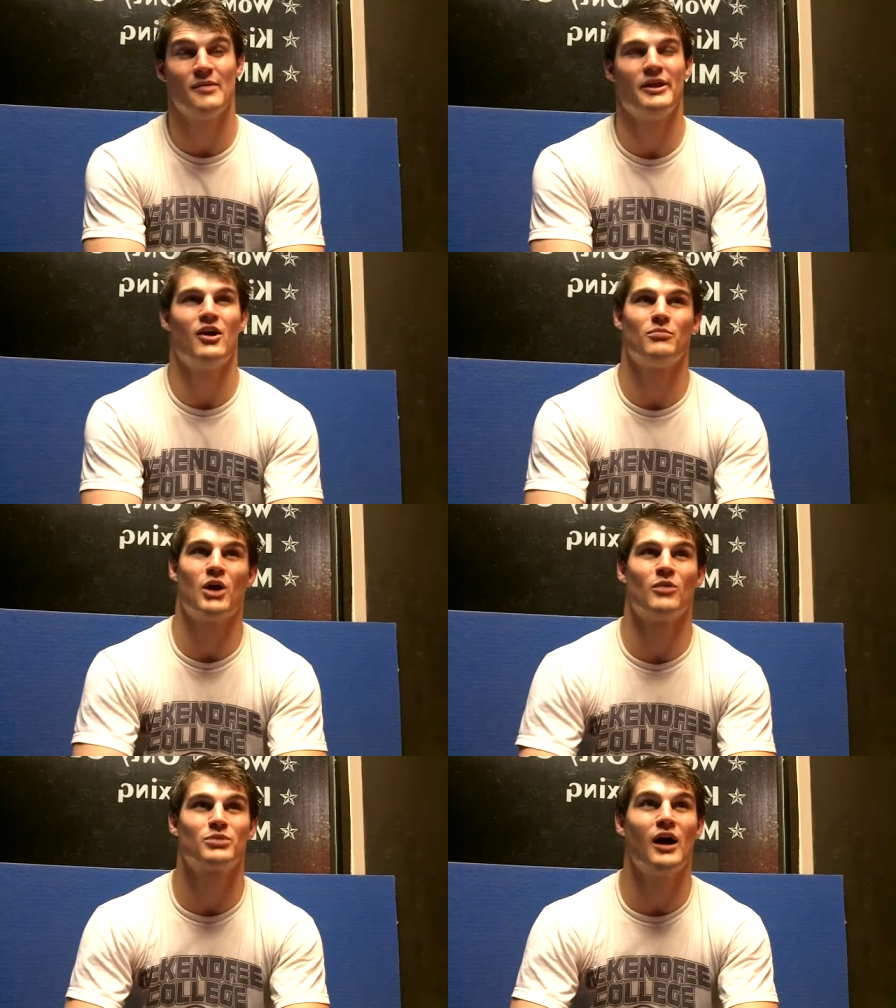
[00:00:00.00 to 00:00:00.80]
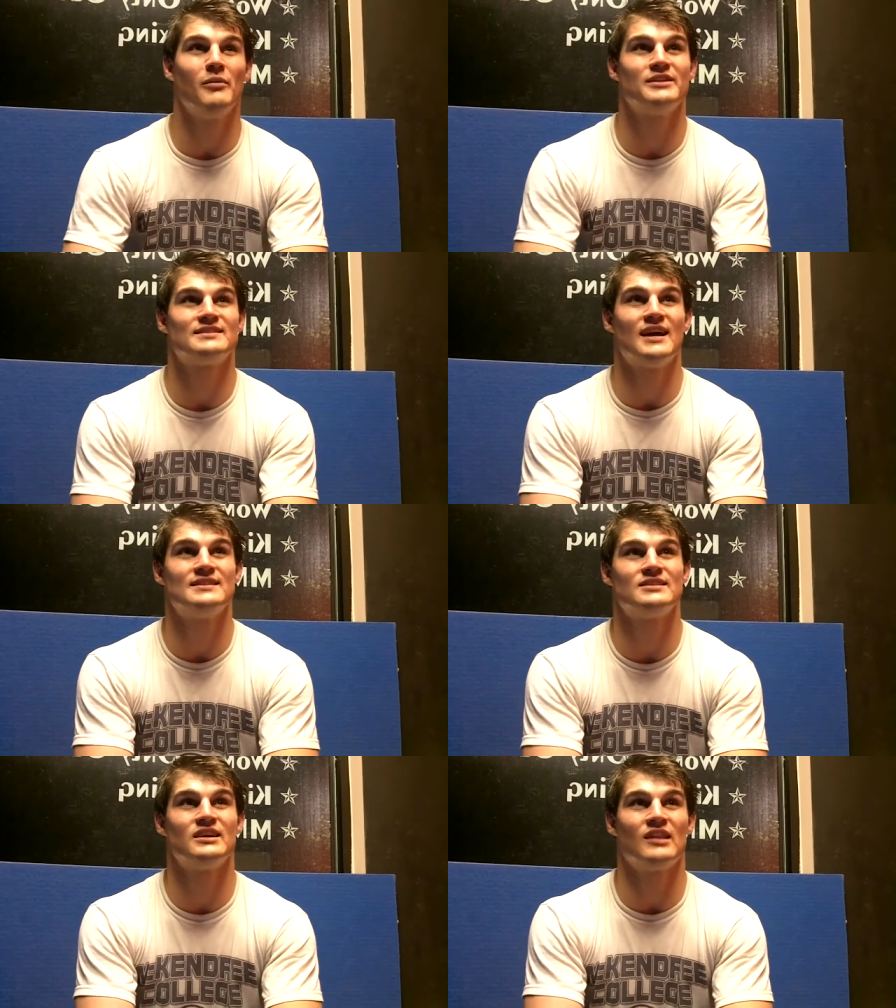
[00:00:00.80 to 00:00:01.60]
I mean, I'll, I'll probably
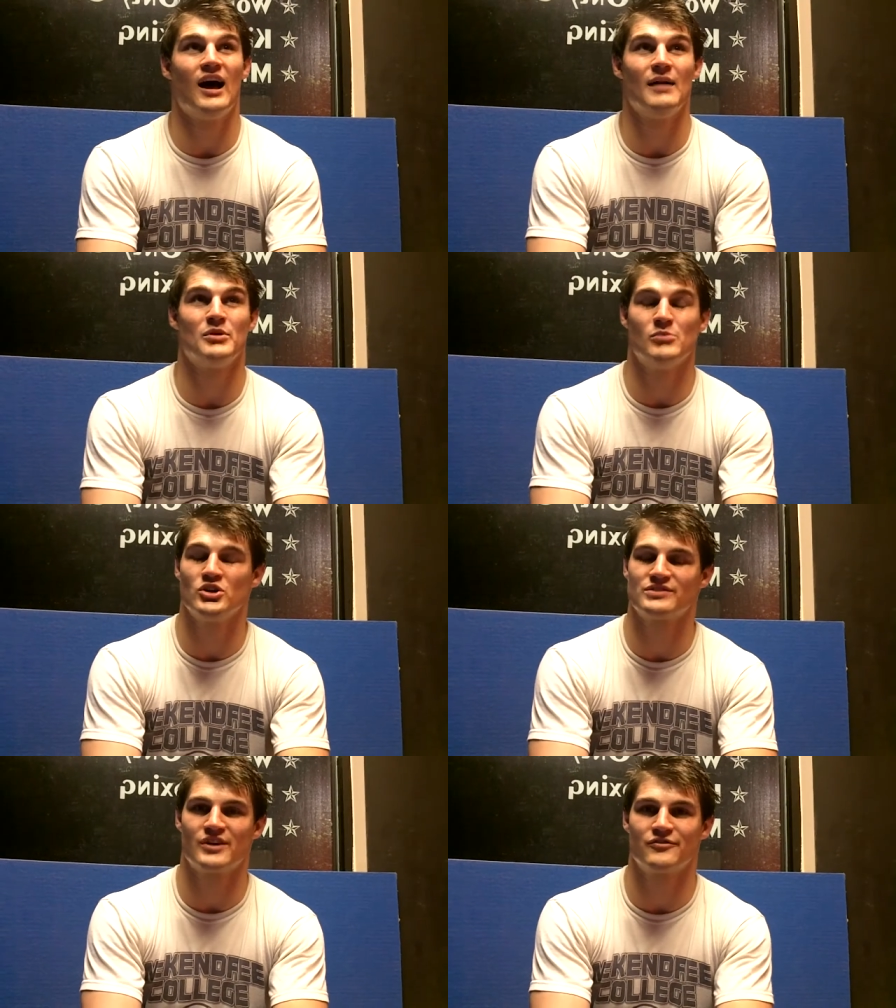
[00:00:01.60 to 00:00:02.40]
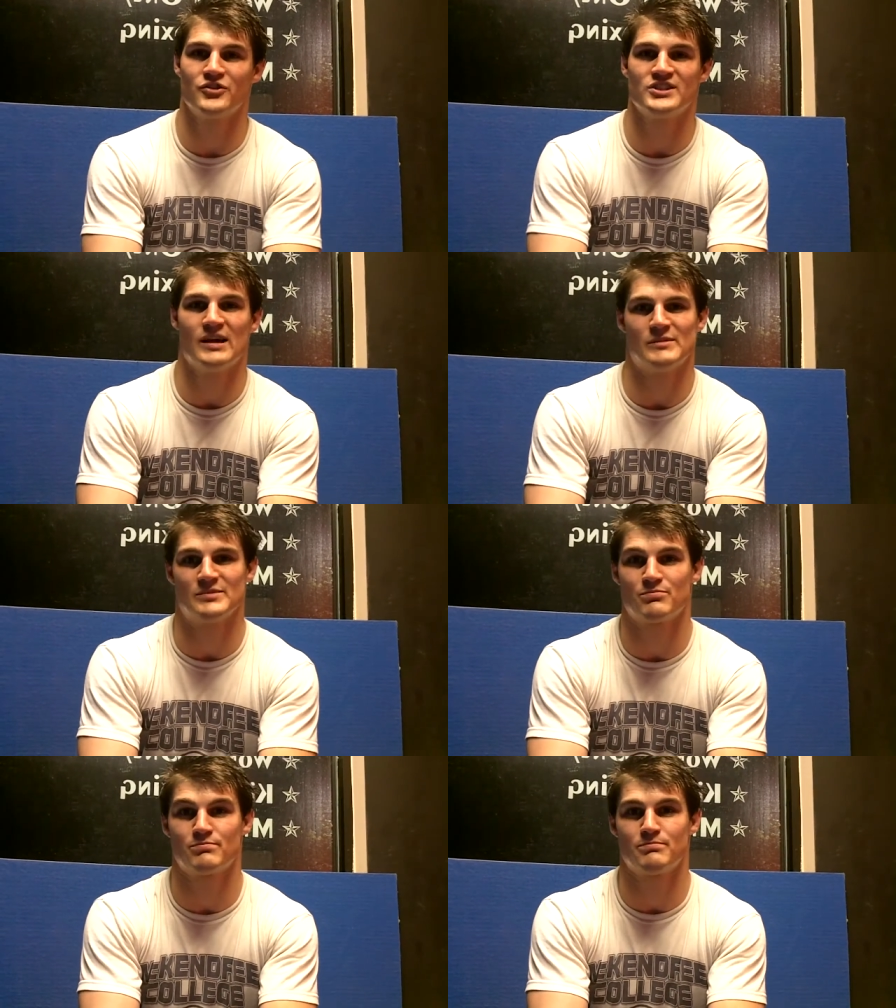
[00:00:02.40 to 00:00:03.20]
sightsee a lot, but most of our free time
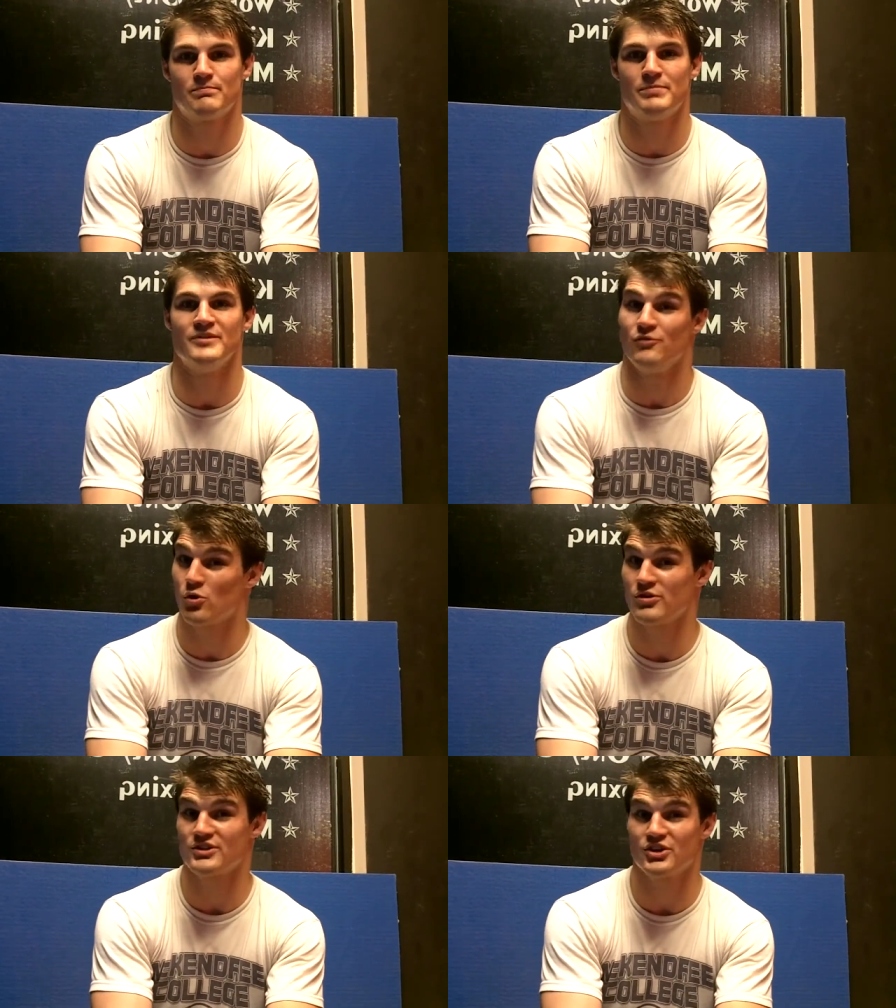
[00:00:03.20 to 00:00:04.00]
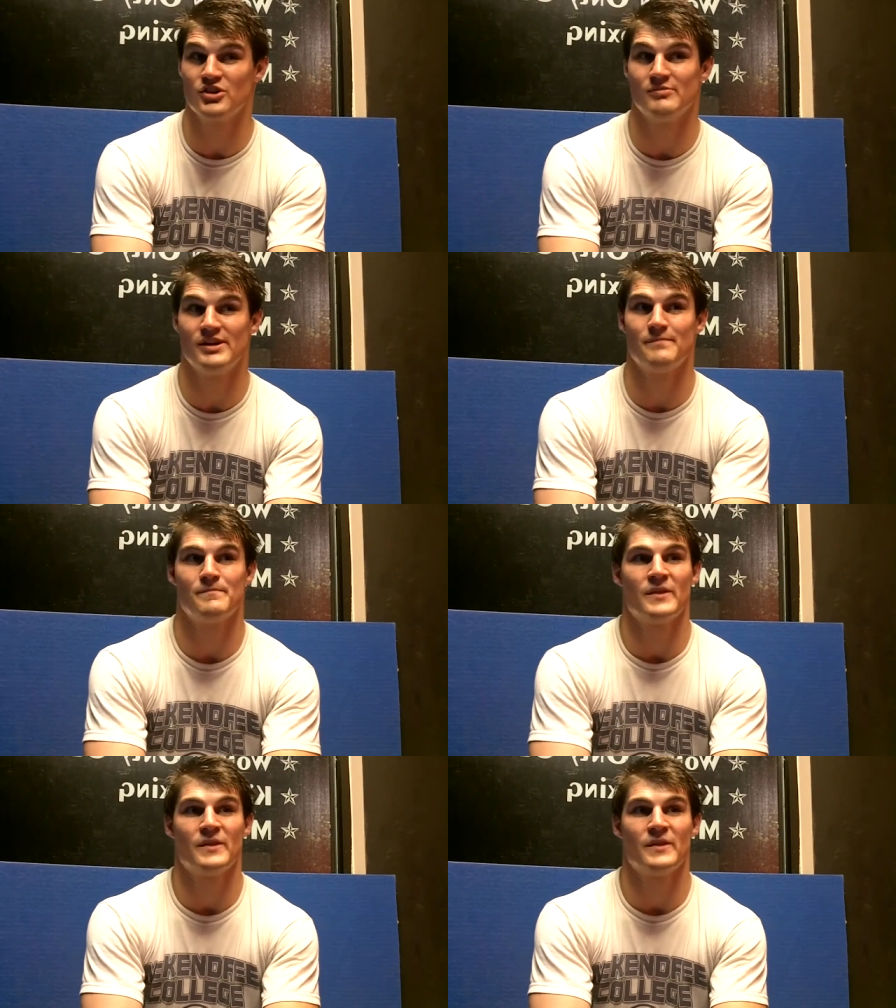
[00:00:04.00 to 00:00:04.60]
is before the tournament.